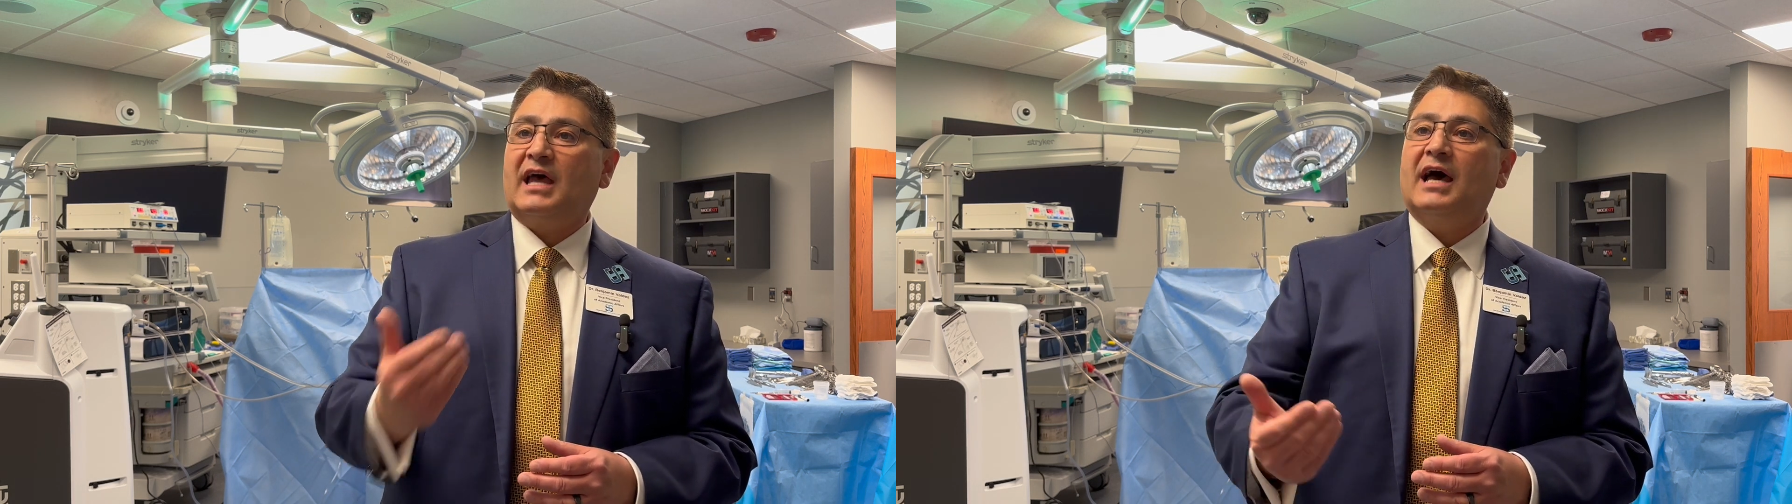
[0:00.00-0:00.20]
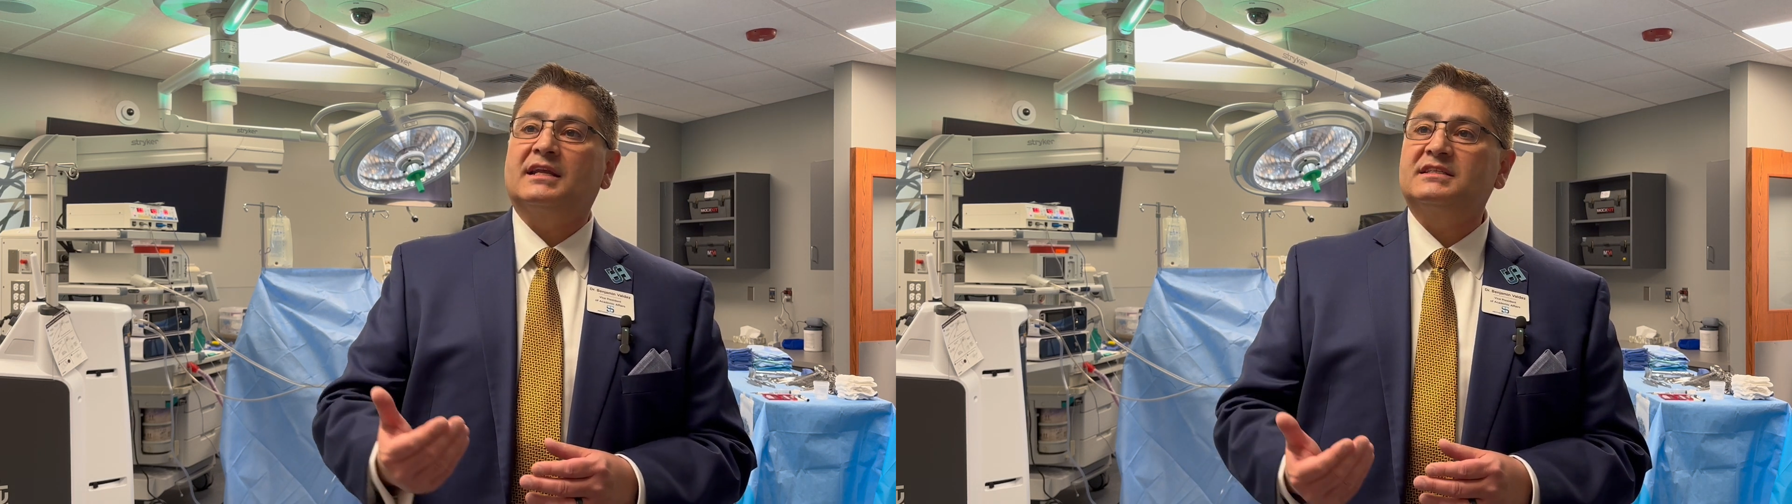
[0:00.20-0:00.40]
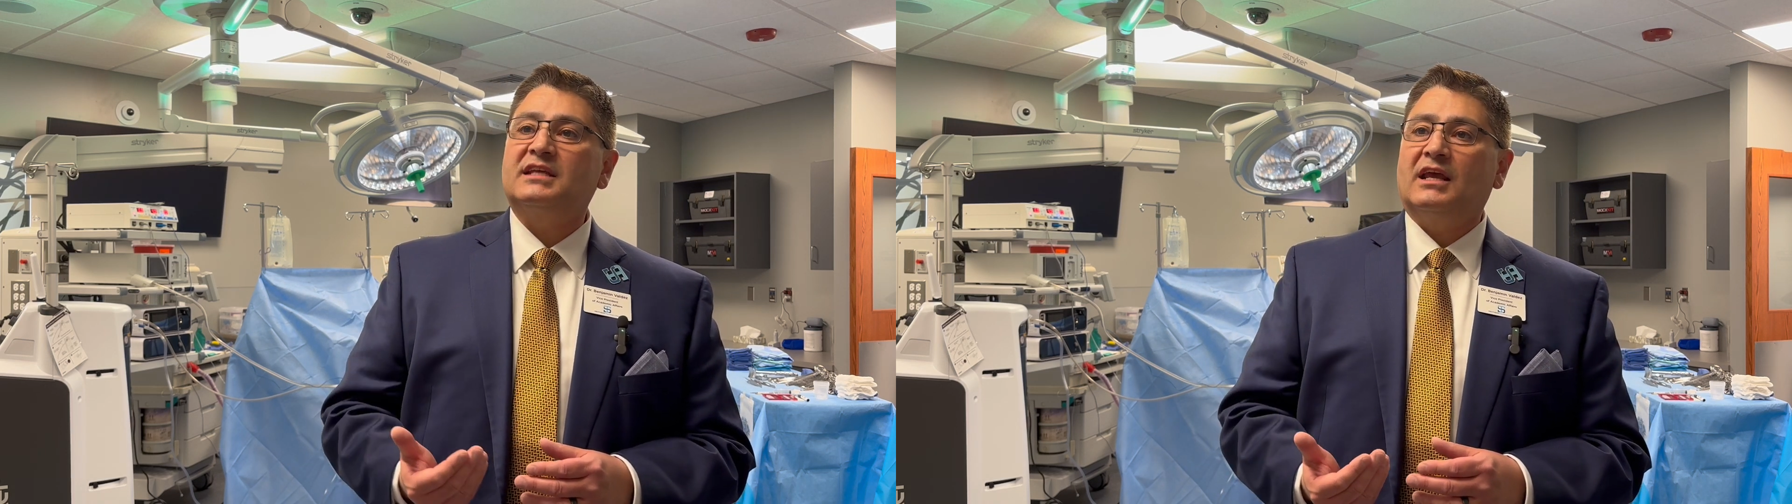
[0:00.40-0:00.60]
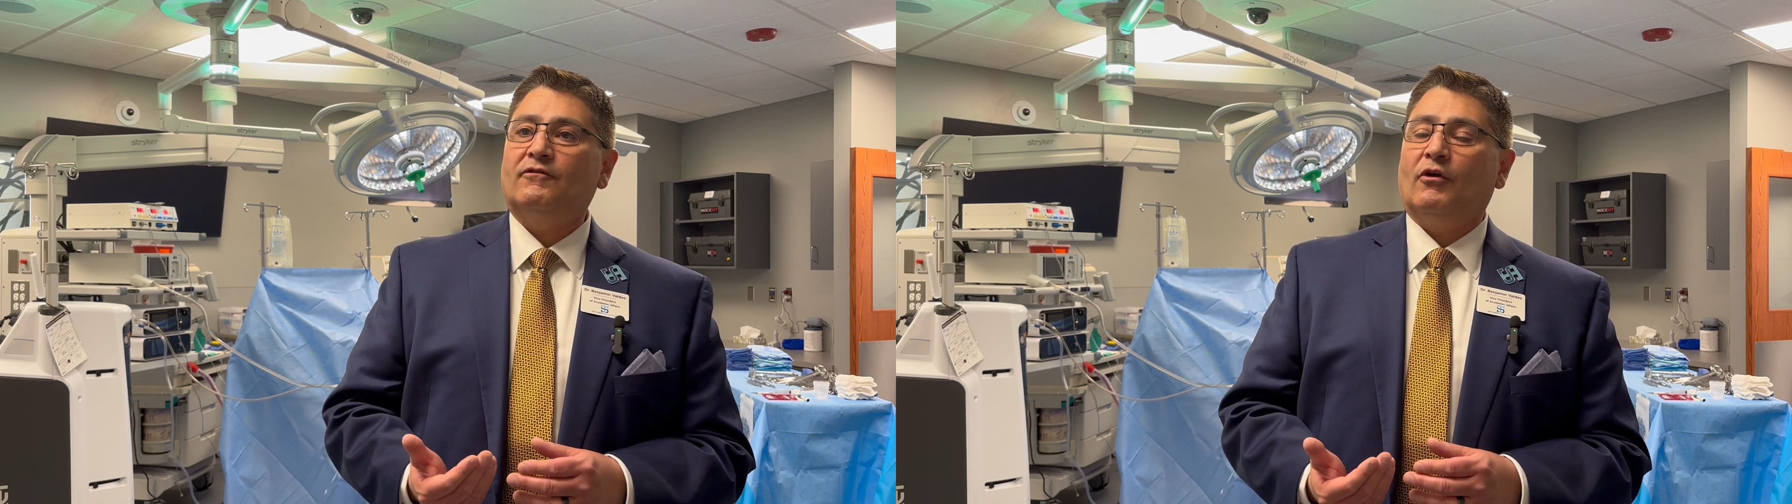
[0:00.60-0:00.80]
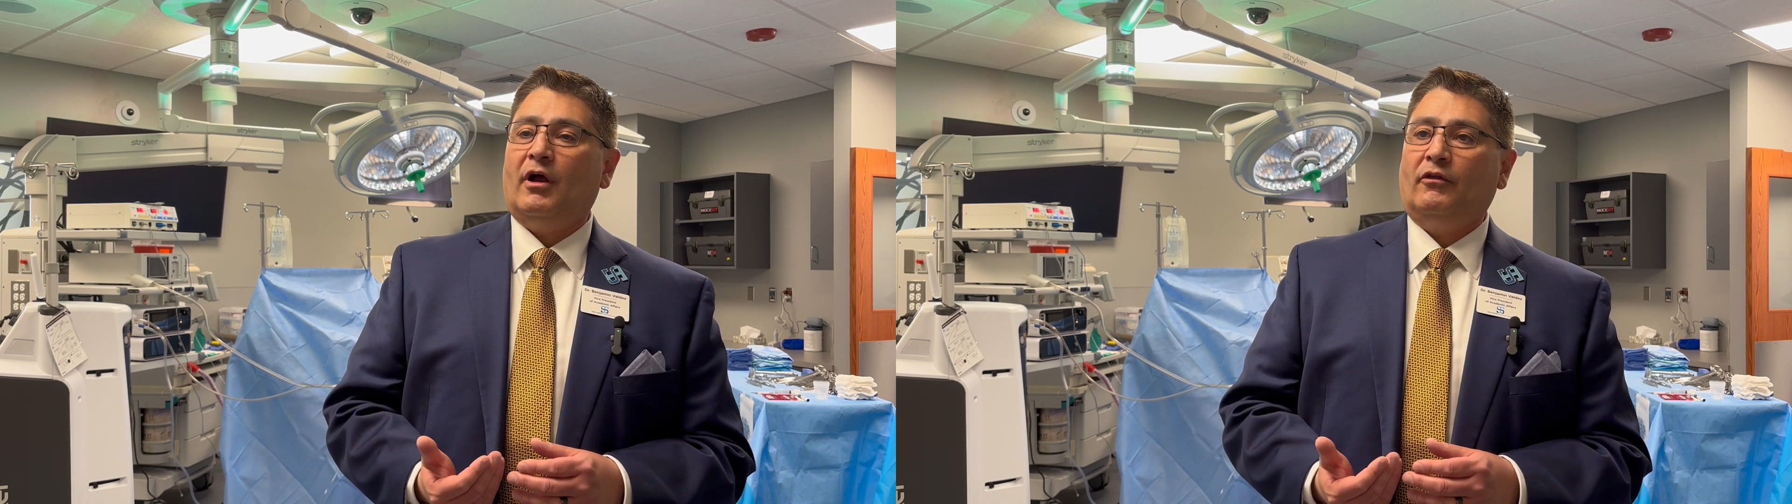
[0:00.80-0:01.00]
out of state
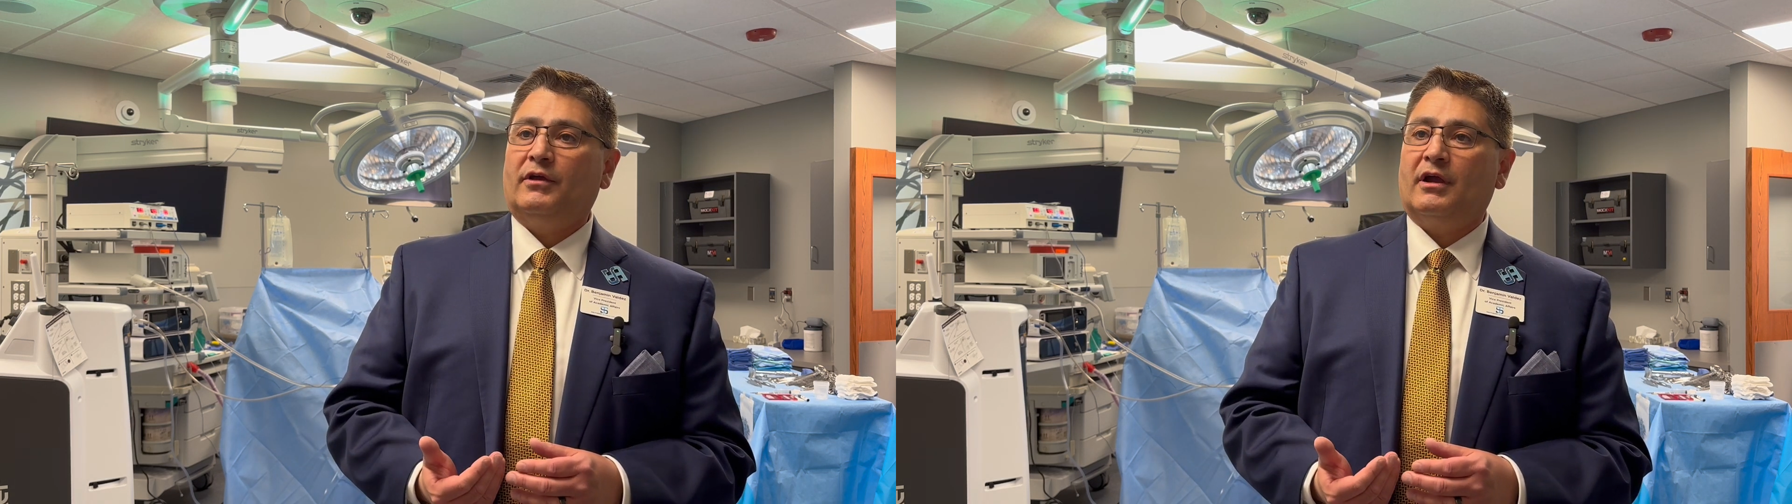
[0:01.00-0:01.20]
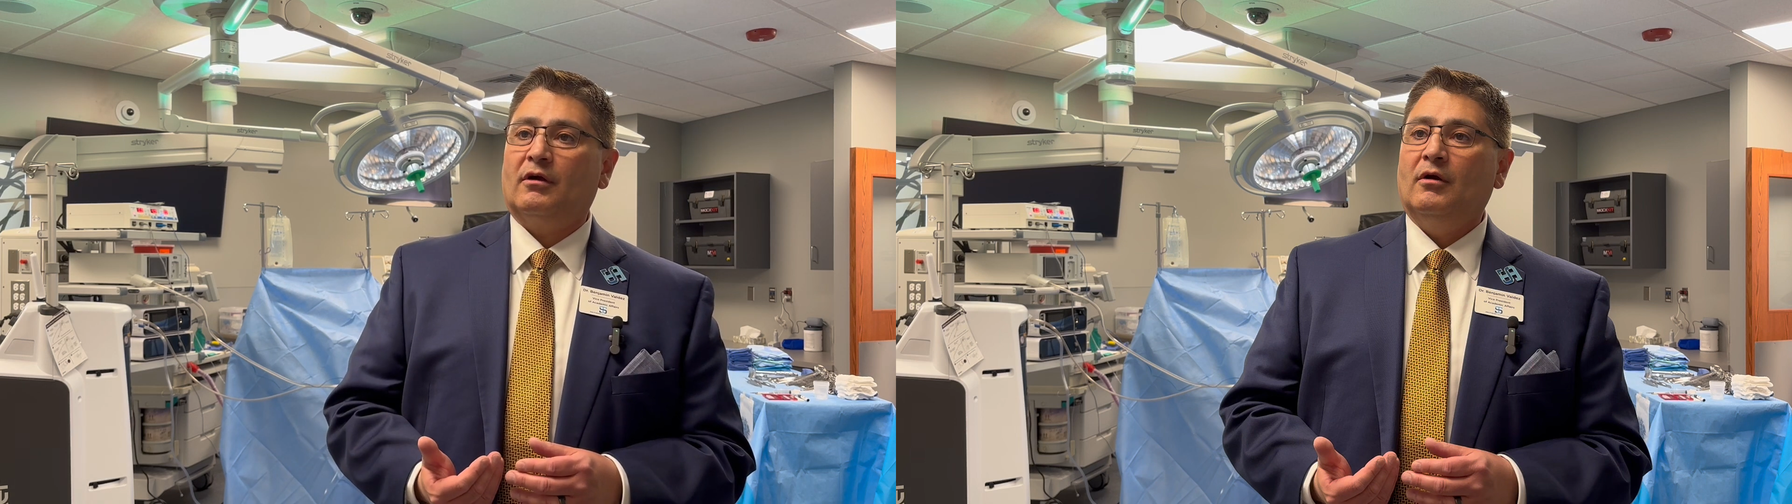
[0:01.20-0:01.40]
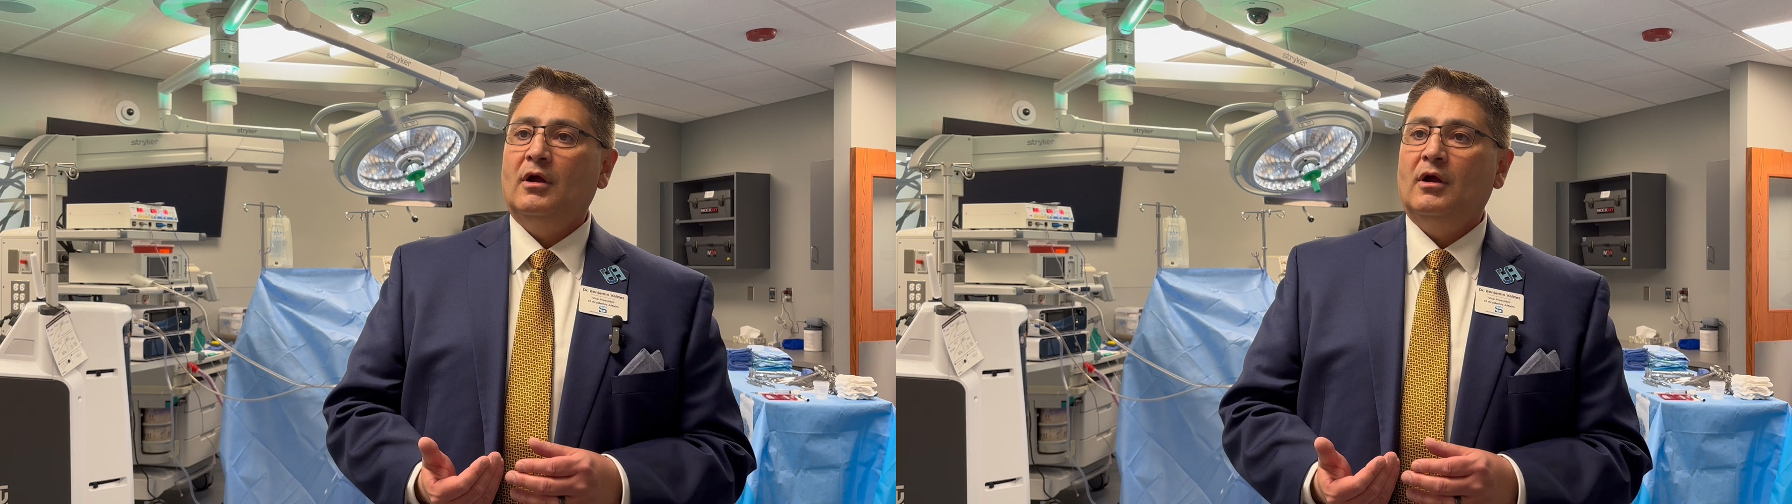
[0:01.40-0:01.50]
for healthcare